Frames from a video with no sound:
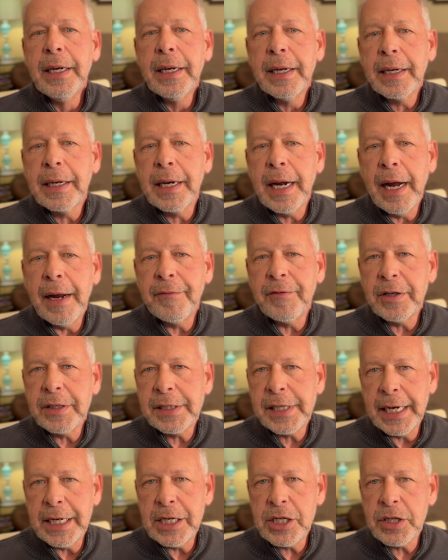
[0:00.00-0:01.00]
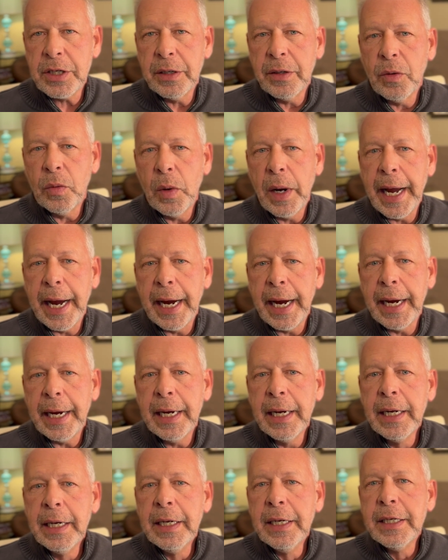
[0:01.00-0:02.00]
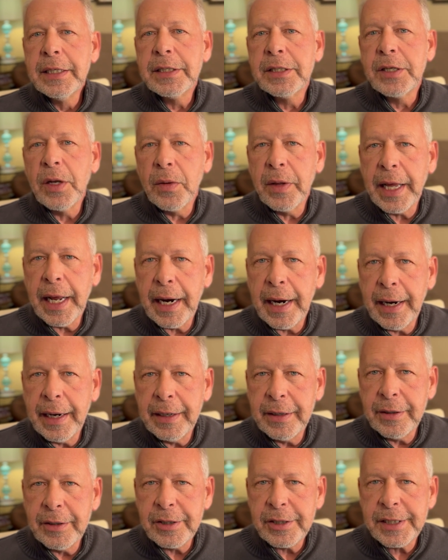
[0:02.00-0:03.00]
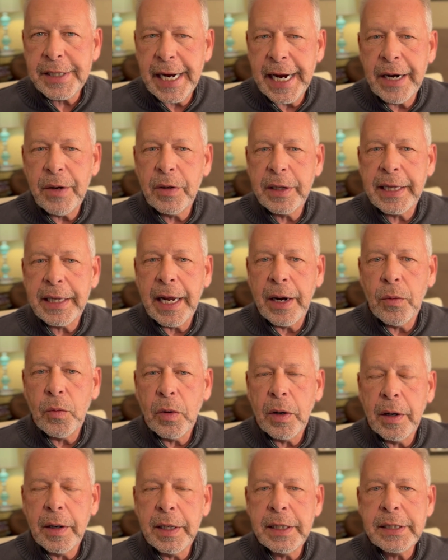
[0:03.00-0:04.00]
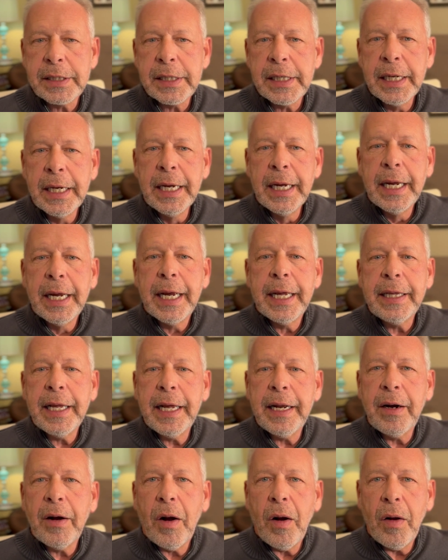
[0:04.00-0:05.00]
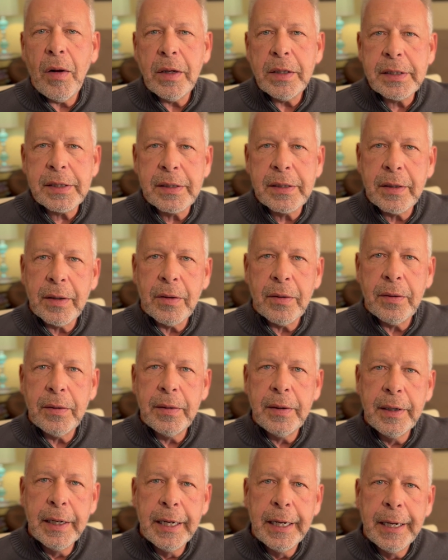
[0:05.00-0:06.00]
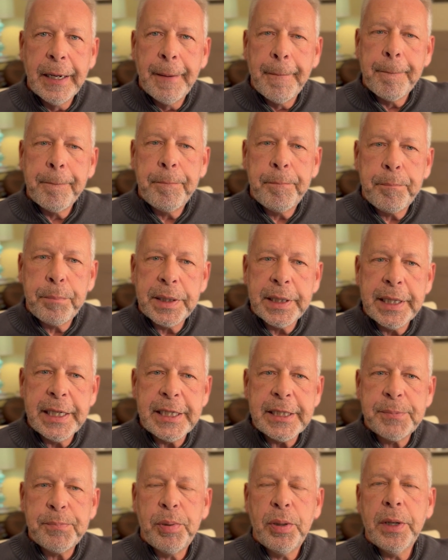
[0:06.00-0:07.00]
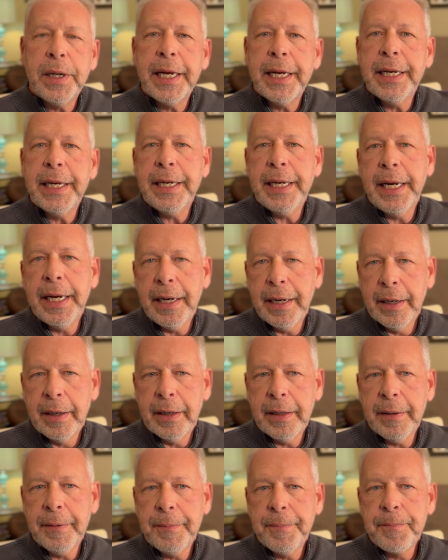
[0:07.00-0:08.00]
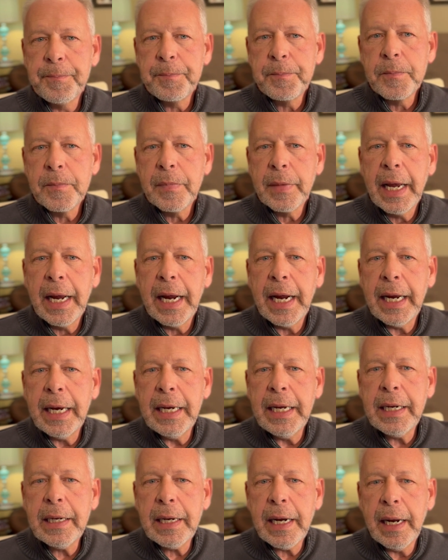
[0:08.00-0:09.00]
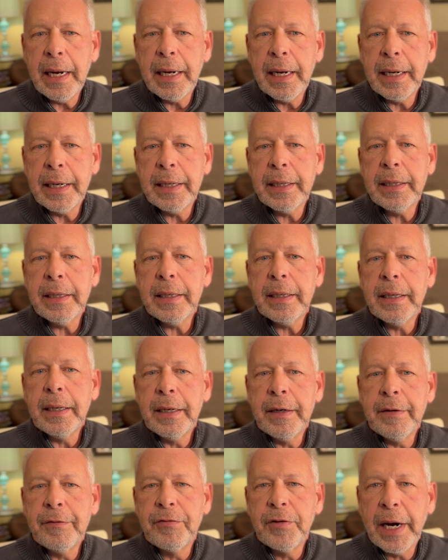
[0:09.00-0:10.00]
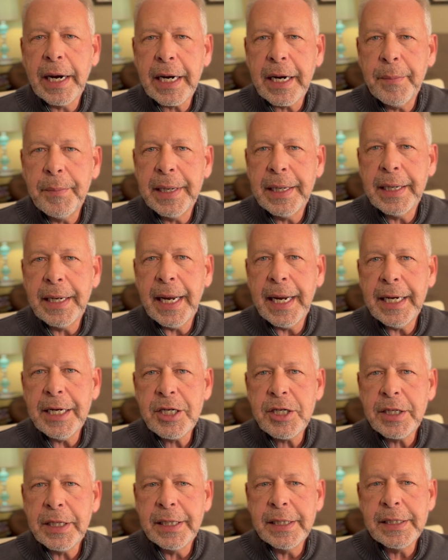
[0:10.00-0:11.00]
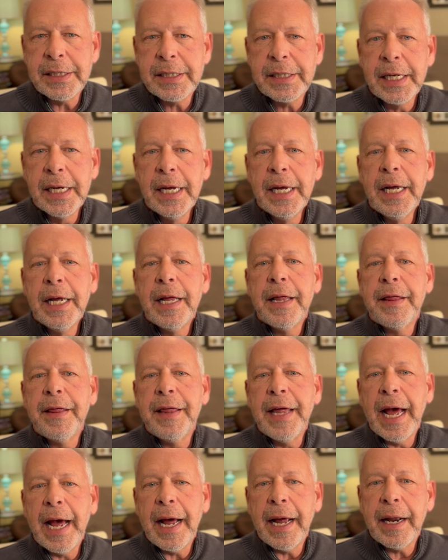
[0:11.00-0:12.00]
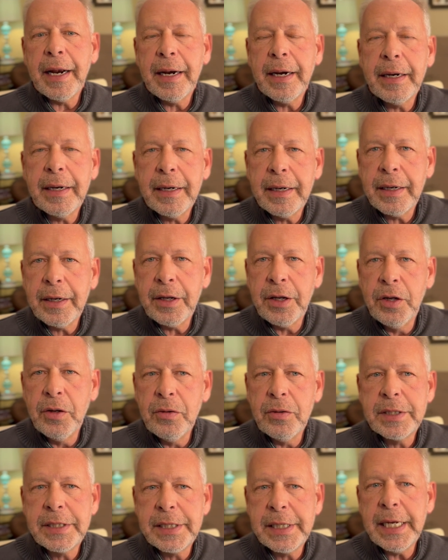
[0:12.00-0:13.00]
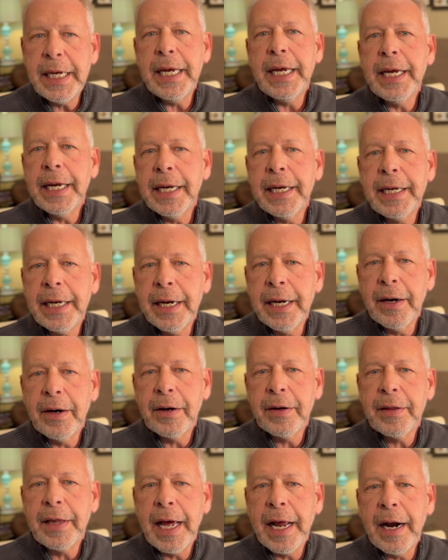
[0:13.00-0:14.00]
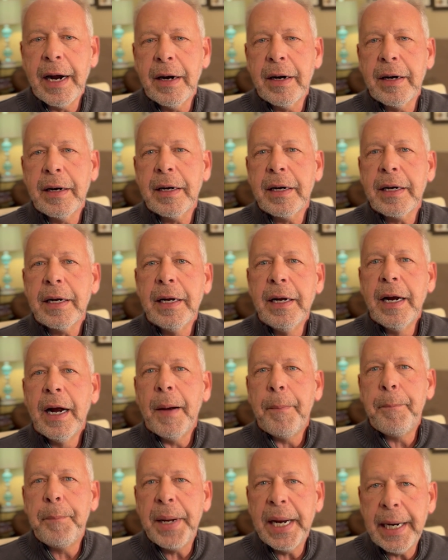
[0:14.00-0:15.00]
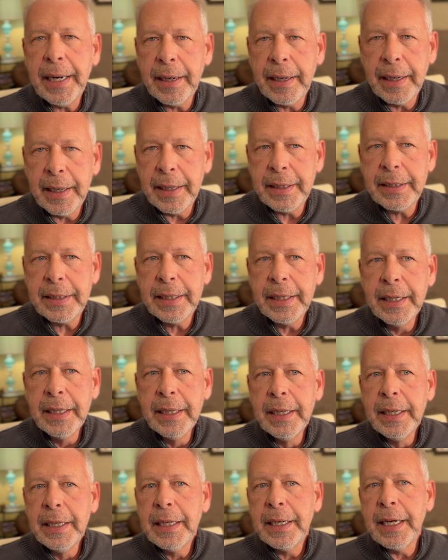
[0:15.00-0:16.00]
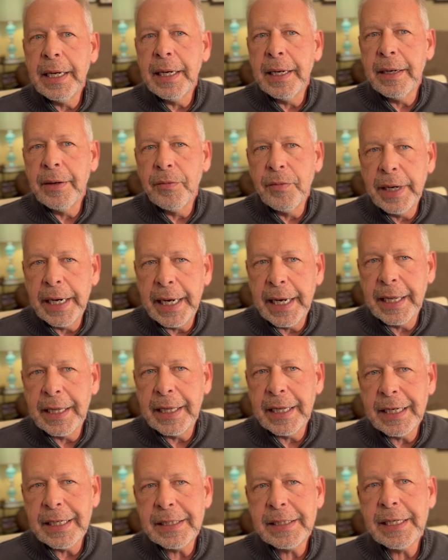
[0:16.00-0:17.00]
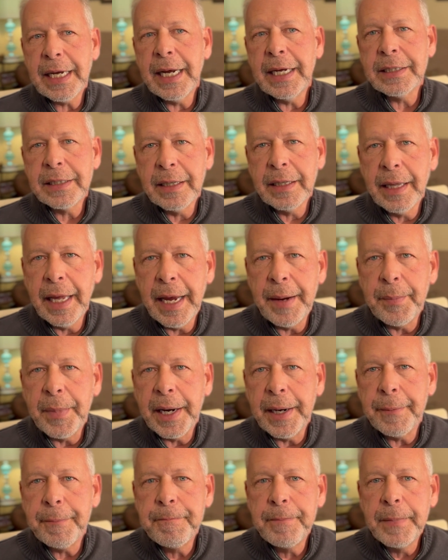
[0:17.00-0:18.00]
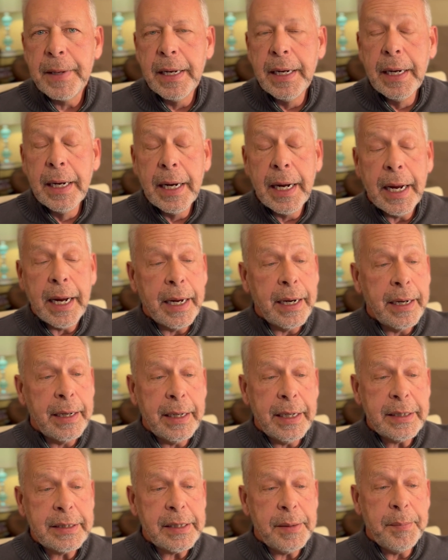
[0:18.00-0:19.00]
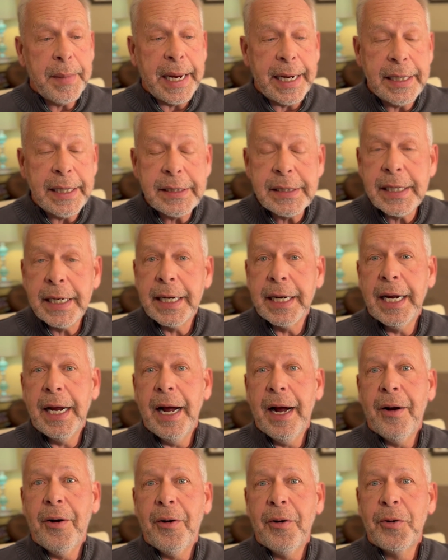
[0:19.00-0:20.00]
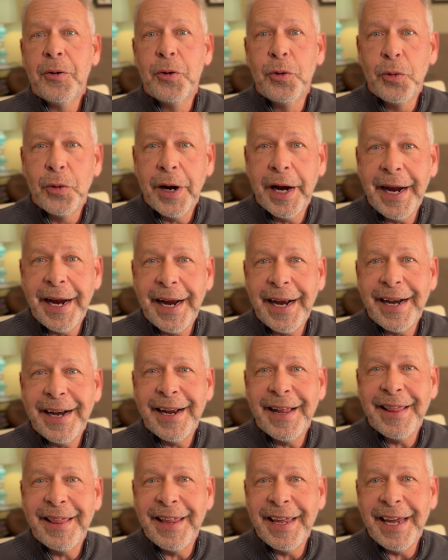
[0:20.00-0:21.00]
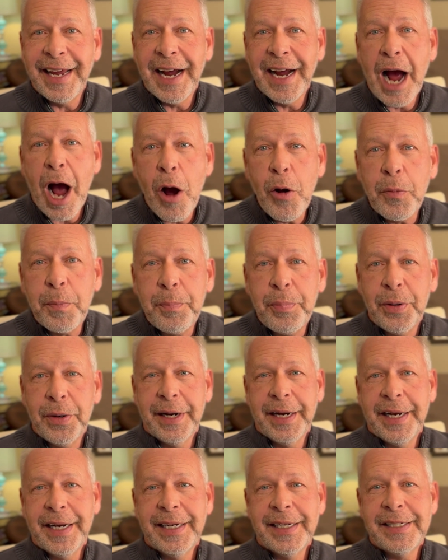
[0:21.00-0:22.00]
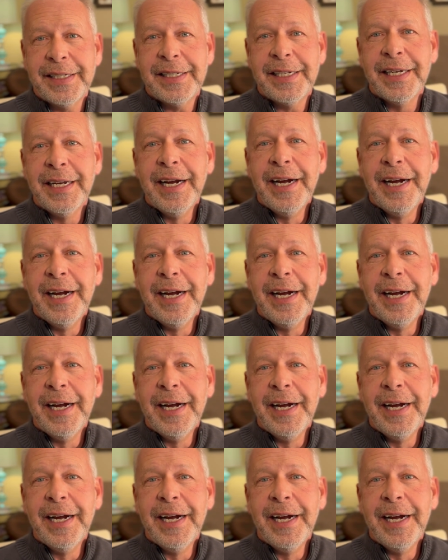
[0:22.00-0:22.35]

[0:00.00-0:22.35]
conversational way so that I understand what that word is. And then also, please put in here any kind of recommendations that you see in here that aren't apparent in reading this as a layman. And it's amazing how great the output is